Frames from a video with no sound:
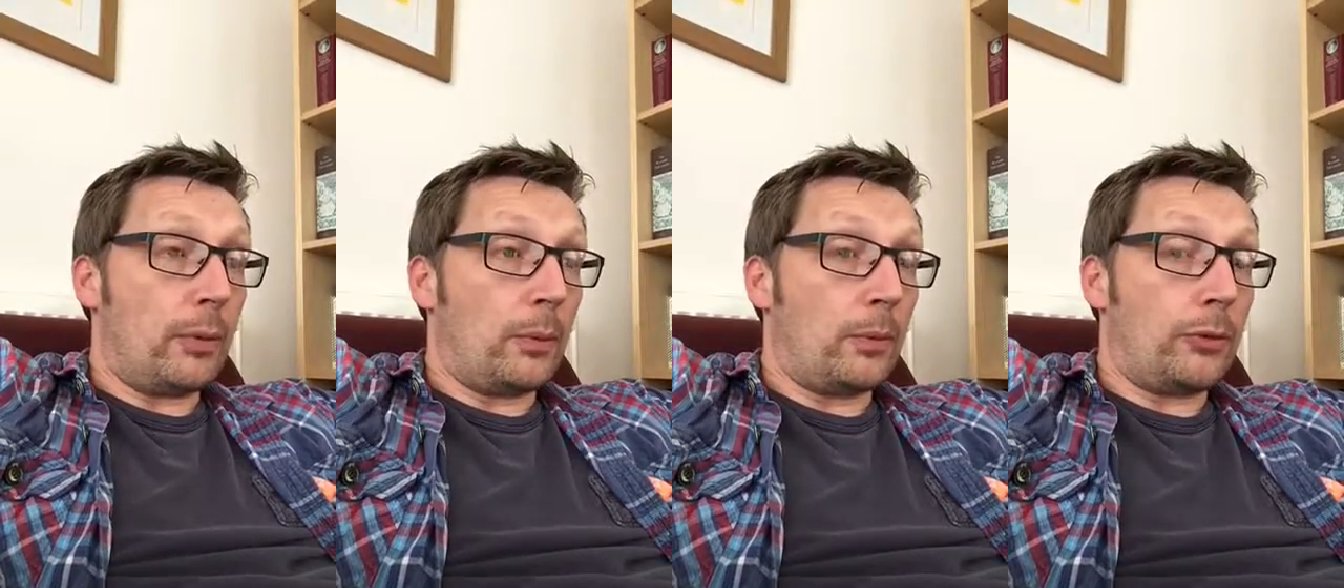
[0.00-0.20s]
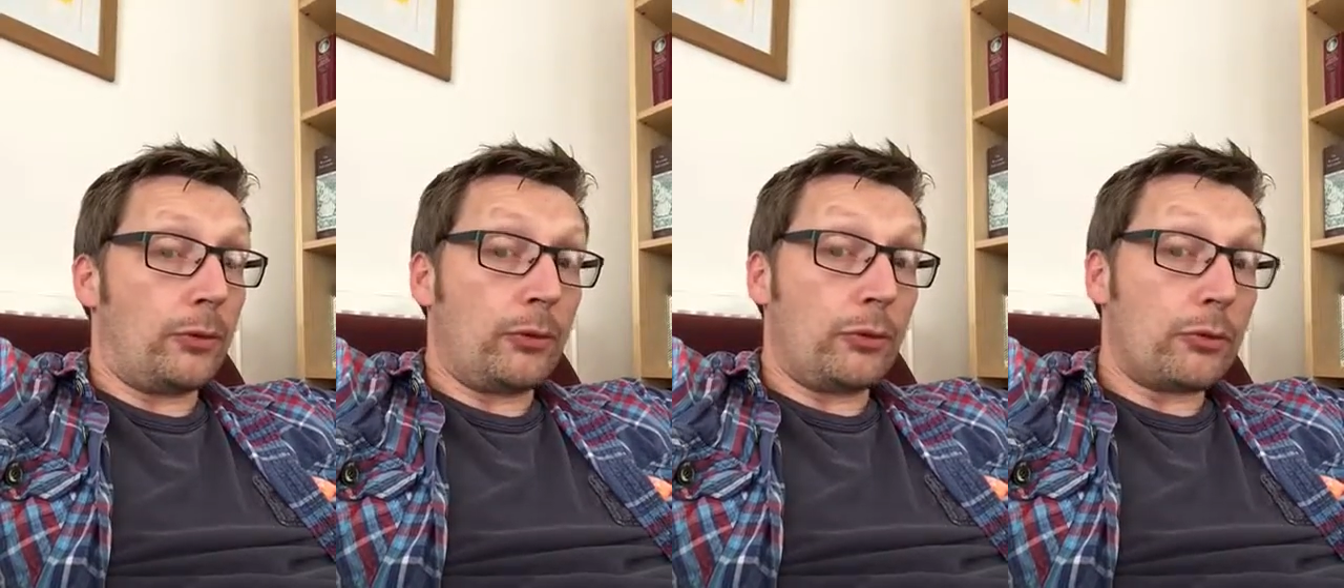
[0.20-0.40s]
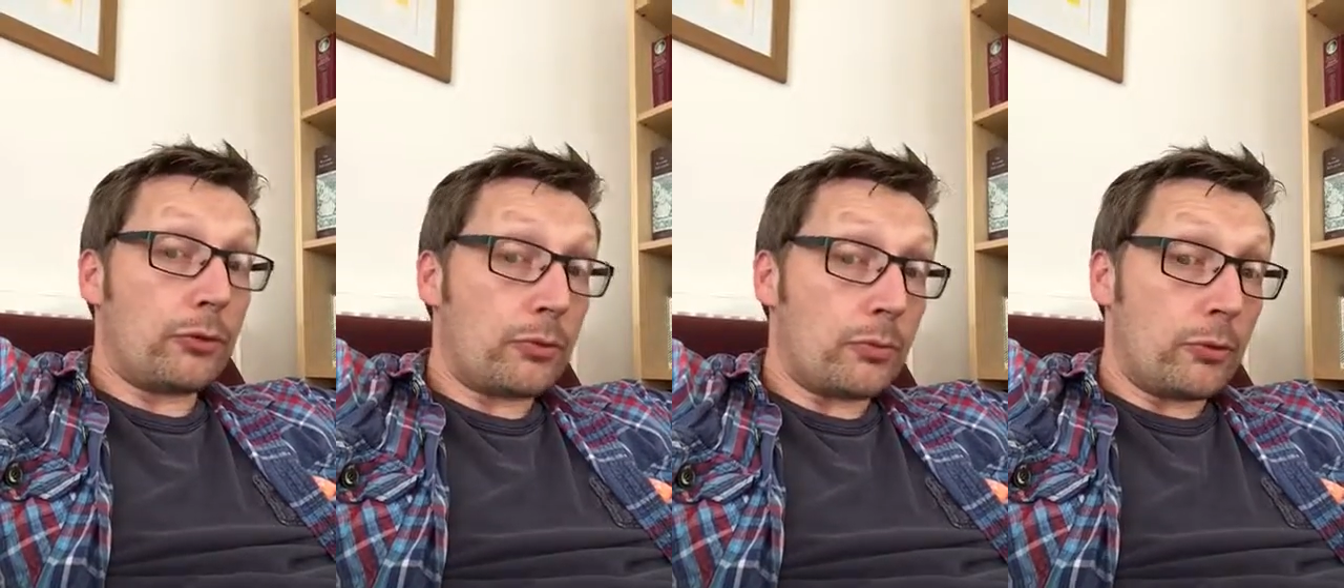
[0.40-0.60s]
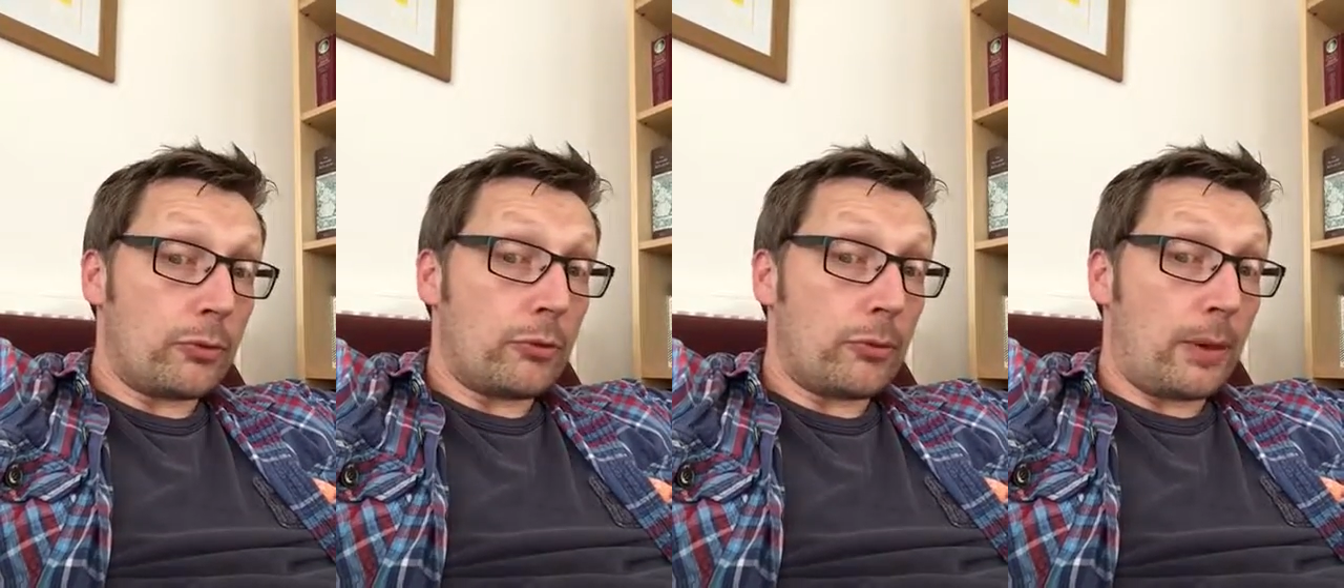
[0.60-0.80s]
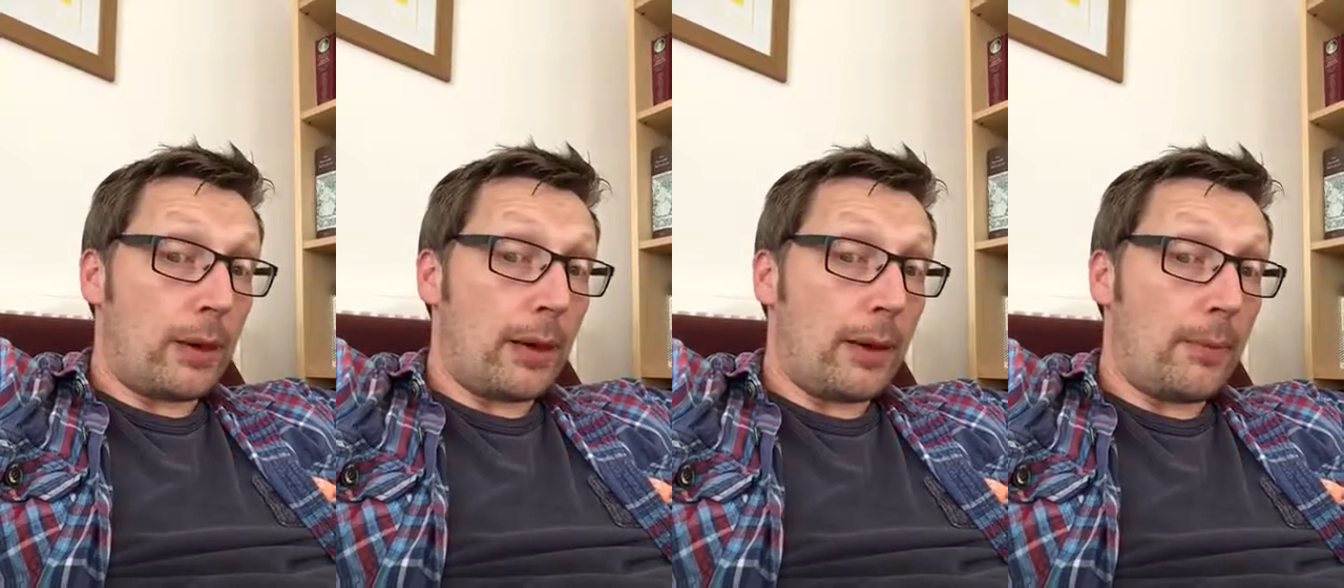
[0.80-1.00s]
and we'll talk some
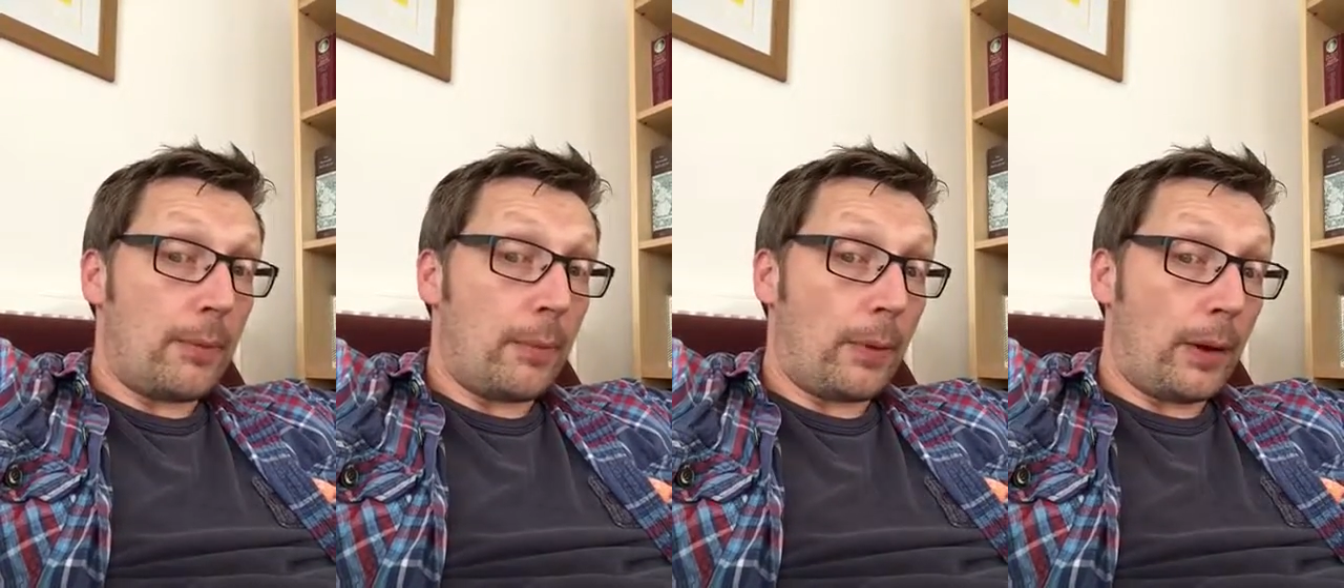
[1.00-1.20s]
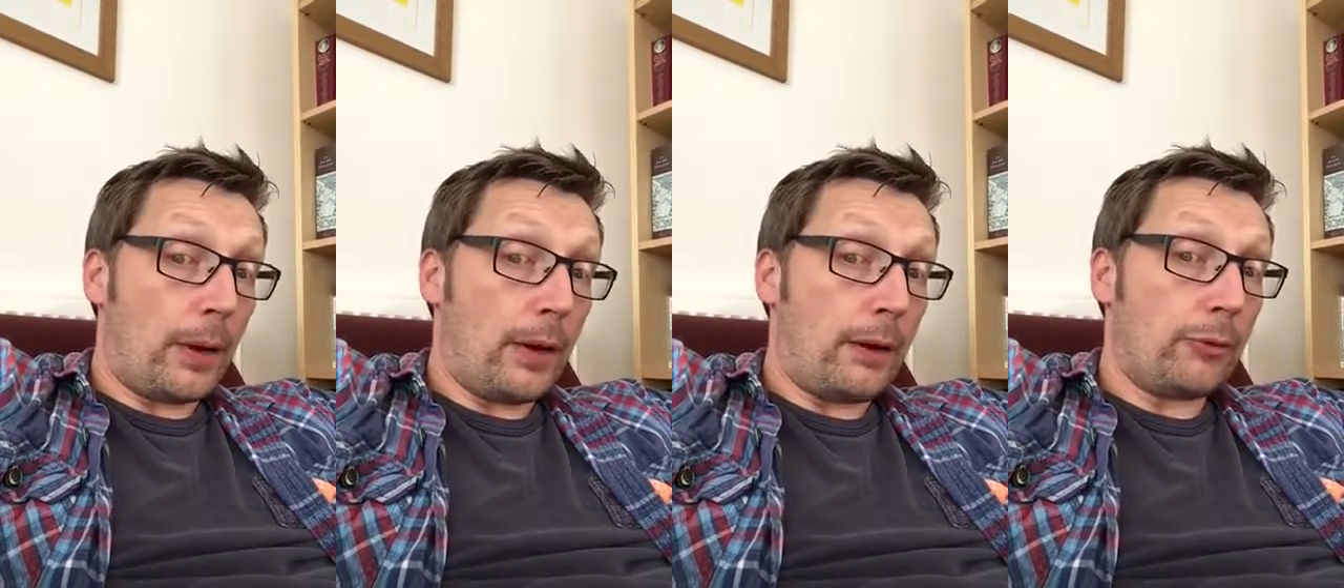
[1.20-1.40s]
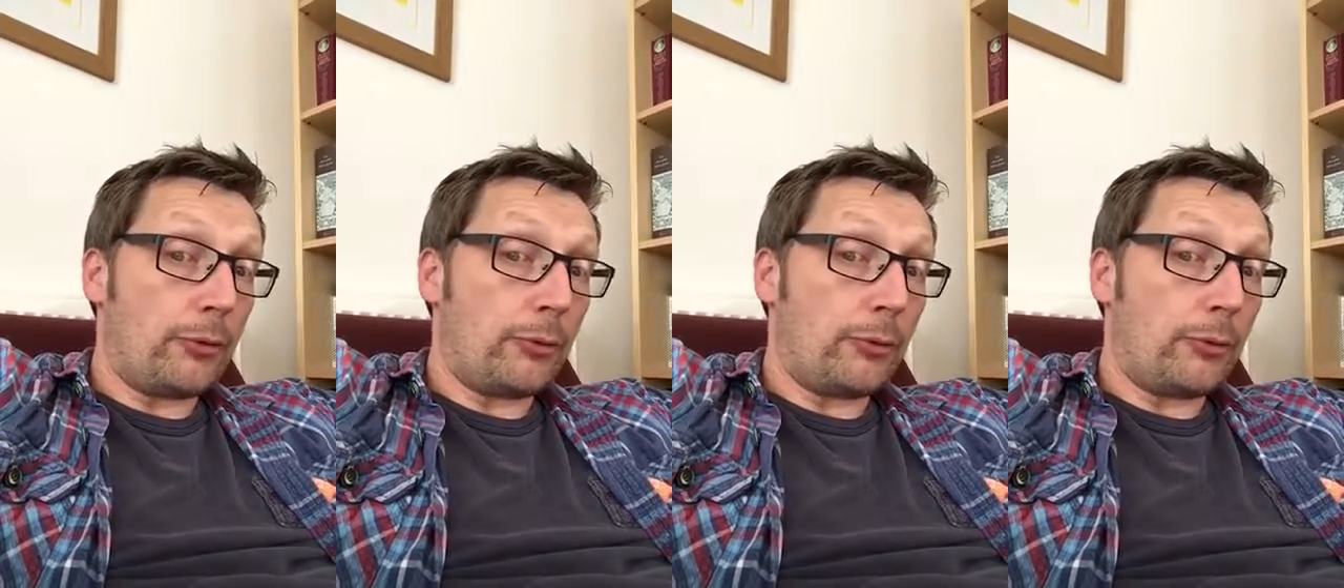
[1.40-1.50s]
more about empire